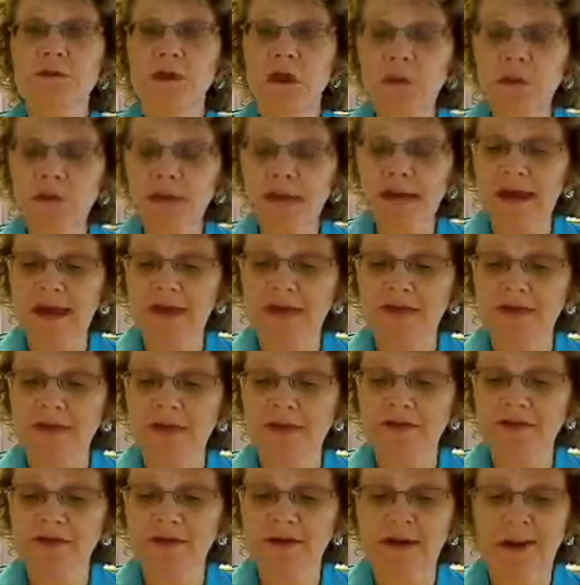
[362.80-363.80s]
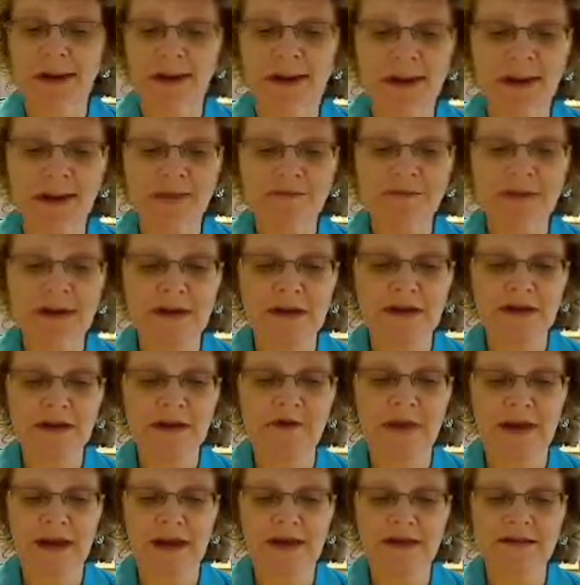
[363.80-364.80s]
both elementary and middle
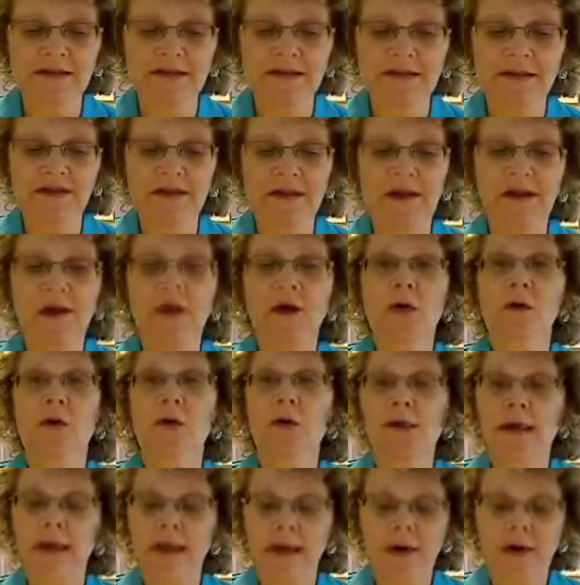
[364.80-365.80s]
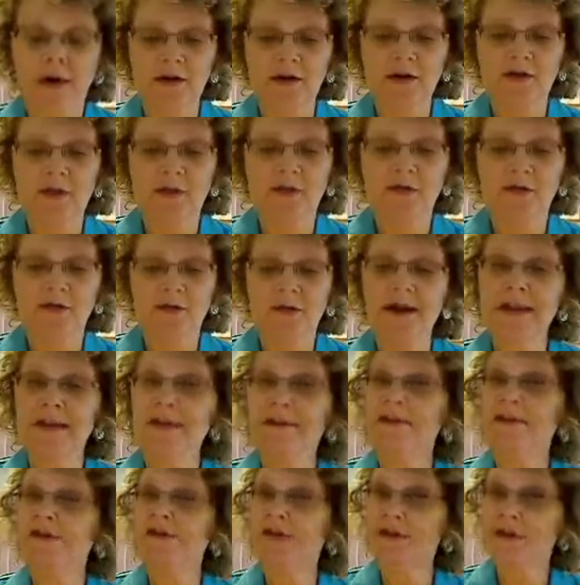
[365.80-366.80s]
grades, will count for
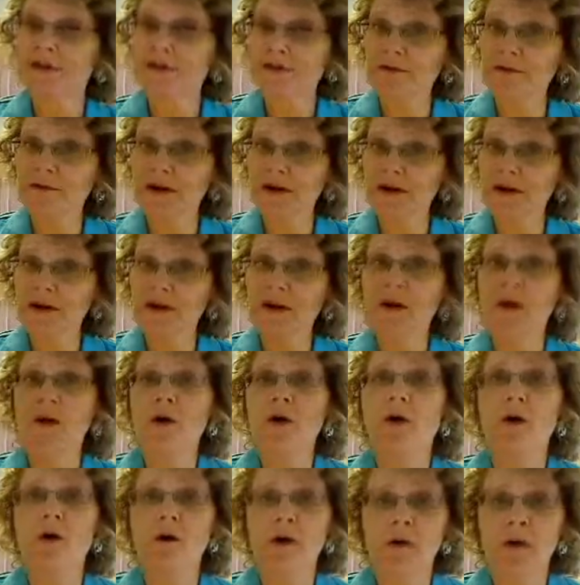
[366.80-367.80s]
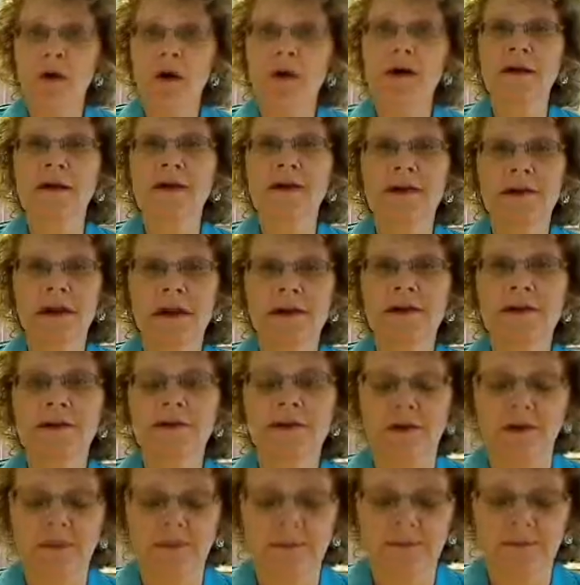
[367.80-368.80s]
either children or young
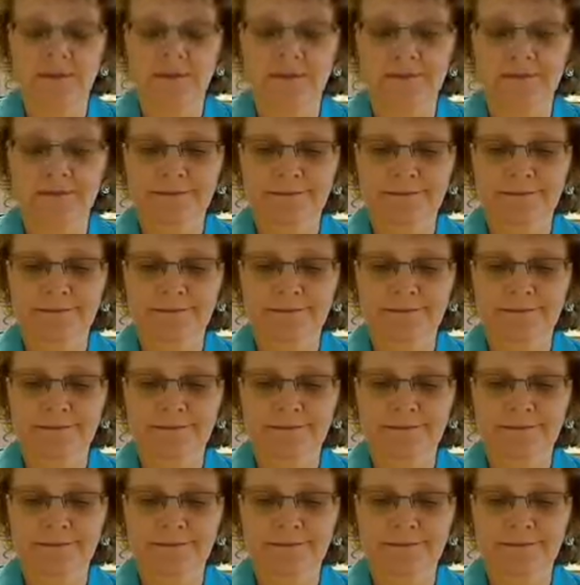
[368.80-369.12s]
adult.